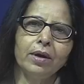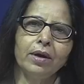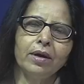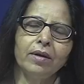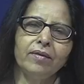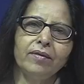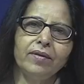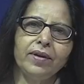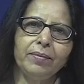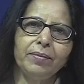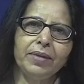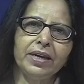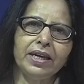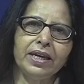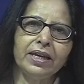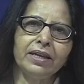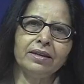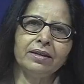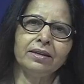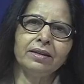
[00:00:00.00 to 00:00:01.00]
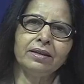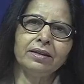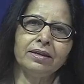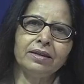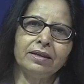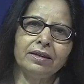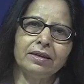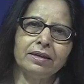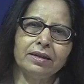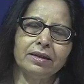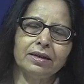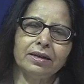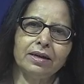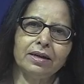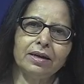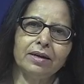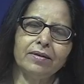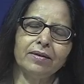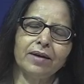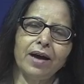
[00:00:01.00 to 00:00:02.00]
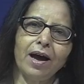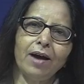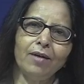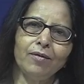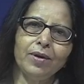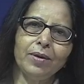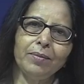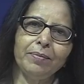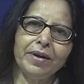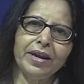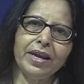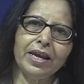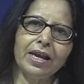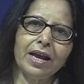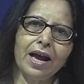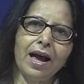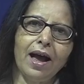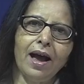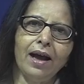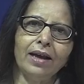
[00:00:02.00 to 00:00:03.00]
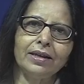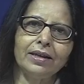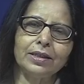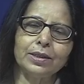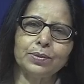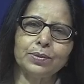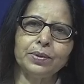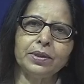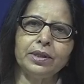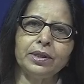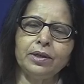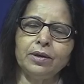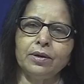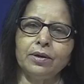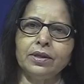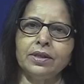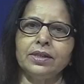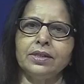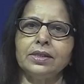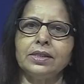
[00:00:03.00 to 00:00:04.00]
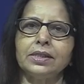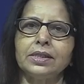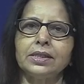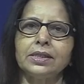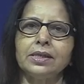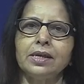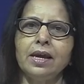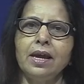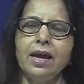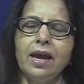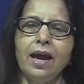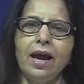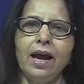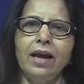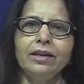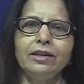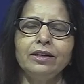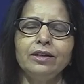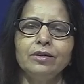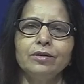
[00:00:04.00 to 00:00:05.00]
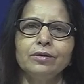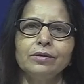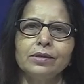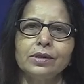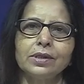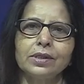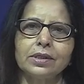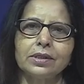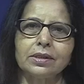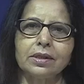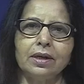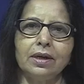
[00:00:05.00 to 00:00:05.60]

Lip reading: we begin, how we break ice with the audience and use